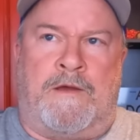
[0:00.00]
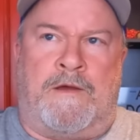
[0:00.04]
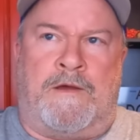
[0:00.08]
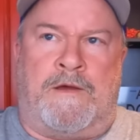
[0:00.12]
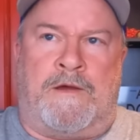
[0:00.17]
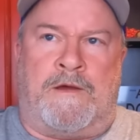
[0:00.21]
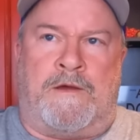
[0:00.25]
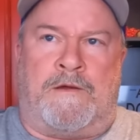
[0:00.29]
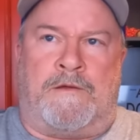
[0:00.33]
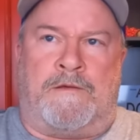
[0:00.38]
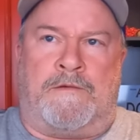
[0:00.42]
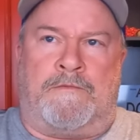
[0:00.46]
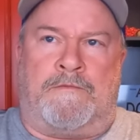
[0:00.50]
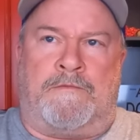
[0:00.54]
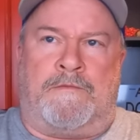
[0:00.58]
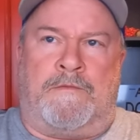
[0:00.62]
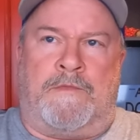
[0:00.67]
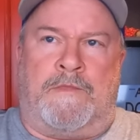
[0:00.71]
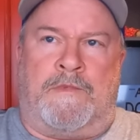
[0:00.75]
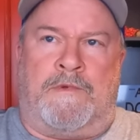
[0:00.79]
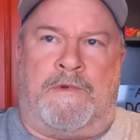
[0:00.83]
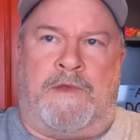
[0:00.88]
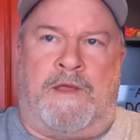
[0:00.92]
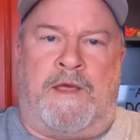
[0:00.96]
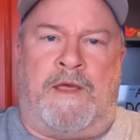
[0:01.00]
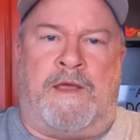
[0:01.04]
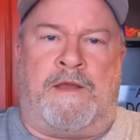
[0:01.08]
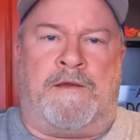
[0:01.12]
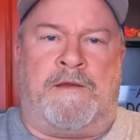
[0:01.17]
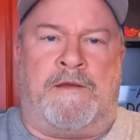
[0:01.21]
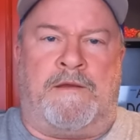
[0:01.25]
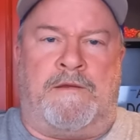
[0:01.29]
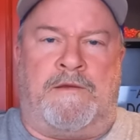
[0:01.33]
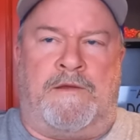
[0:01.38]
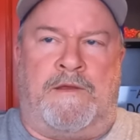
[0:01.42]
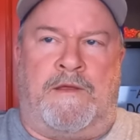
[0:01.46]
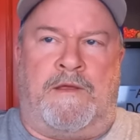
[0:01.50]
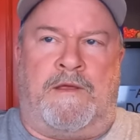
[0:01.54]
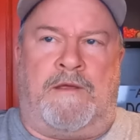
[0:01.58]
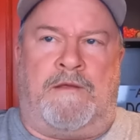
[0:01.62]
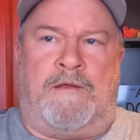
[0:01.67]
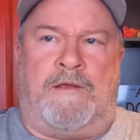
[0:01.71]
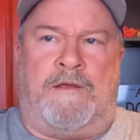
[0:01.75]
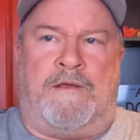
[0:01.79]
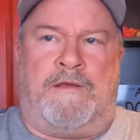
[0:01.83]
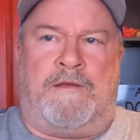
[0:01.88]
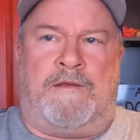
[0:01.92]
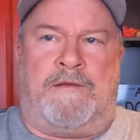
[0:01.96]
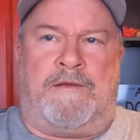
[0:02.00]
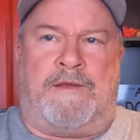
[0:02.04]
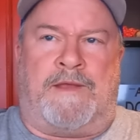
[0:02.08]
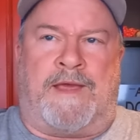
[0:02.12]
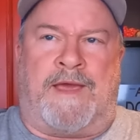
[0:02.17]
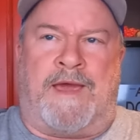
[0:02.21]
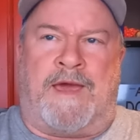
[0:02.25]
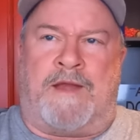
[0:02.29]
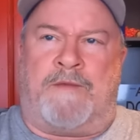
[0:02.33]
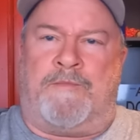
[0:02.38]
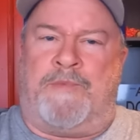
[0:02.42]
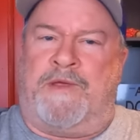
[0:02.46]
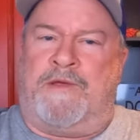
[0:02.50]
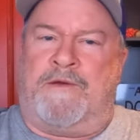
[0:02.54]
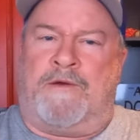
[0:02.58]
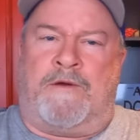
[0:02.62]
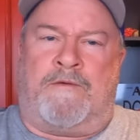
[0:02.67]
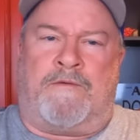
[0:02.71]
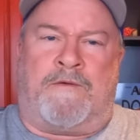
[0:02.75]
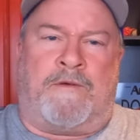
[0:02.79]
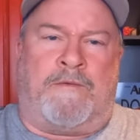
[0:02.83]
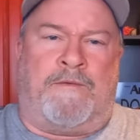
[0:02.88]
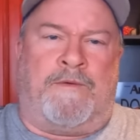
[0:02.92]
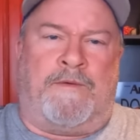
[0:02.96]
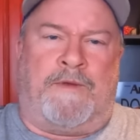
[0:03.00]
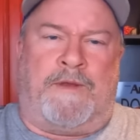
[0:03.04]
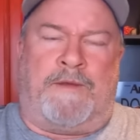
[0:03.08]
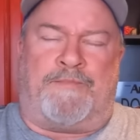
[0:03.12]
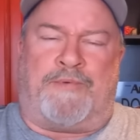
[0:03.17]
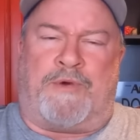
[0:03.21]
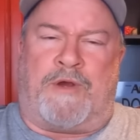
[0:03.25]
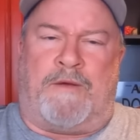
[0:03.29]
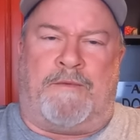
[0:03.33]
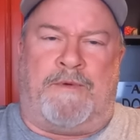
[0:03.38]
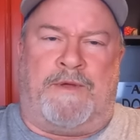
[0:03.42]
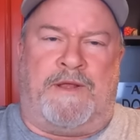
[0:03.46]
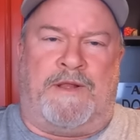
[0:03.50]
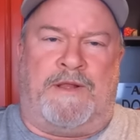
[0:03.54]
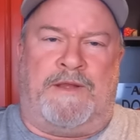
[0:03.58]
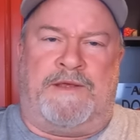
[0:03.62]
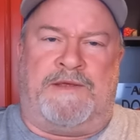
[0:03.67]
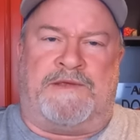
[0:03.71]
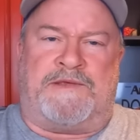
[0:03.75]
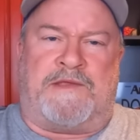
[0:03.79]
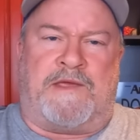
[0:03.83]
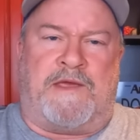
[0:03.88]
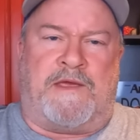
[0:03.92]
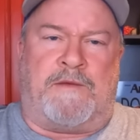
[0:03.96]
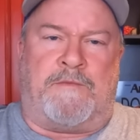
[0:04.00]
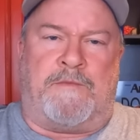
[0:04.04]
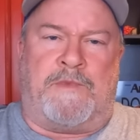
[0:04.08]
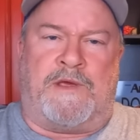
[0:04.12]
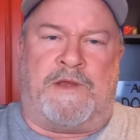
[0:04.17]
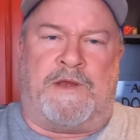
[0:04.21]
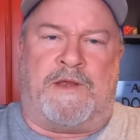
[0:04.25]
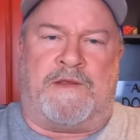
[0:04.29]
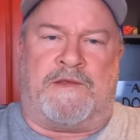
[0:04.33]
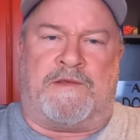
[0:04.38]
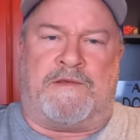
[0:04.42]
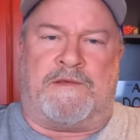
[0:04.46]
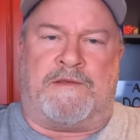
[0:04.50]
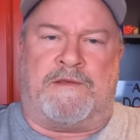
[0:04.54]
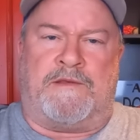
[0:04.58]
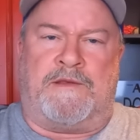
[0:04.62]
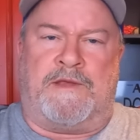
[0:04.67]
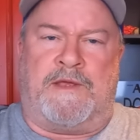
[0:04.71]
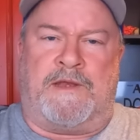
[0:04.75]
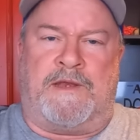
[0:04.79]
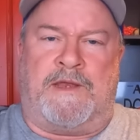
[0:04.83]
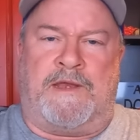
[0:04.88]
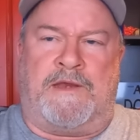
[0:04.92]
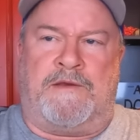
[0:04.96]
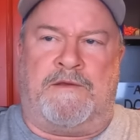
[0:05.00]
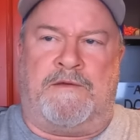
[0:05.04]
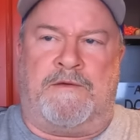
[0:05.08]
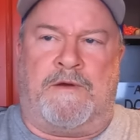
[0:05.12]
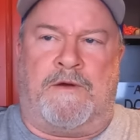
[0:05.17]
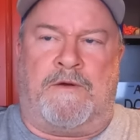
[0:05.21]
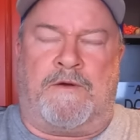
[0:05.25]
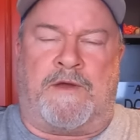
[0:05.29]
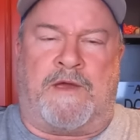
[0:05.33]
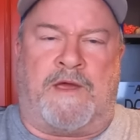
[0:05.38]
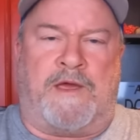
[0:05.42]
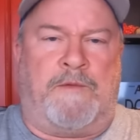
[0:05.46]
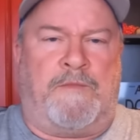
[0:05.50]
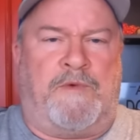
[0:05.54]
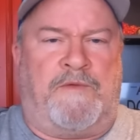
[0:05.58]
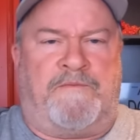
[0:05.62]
Uh, and it, they got to be over probably at least ten minutes, then they do okay.